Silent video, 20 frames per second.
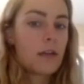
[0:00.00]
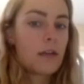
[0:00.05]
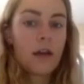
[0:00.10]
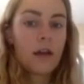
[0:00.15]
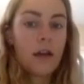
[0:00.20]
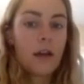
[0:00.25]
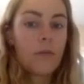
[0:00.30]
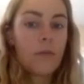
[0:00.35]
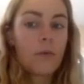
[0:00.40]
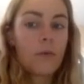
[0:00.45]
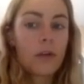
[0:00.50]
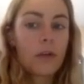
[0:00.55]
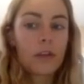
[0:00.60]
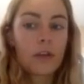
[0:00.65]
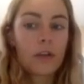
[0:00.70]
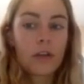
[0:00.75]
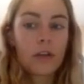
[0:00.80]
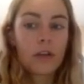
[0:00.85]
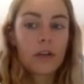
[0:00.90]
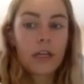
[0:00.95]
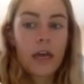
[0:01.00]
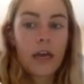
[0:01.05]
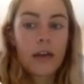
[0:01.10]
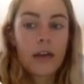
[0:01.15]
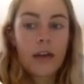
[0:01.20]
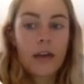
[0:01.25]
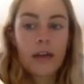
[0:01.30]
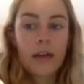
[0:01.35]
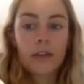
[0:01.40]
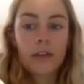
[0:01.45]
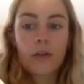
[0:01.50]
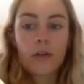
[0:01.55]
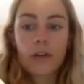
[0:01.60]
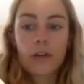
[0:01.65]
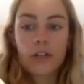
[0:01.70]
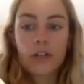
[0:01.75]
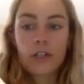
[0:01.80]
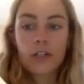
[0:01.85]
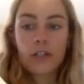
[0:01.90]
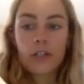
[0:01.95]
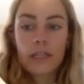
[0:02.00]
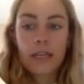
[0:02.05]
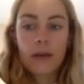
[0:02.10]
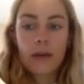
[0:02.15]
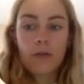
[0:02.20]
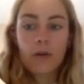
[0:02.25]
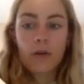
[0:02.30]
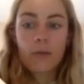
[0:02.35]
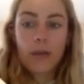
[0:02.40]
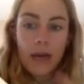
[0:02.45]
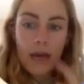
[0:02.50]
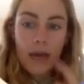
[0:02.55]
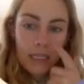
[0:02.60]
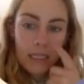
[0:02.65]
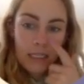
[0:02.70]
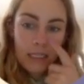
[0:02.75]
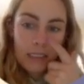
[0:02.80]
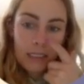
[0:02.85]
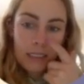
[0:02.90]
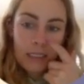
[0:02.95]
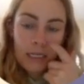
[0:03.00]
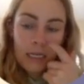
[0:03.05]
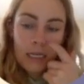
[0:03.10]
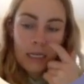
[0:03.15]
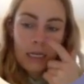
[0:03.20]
We can look again at the questions that they will be asked.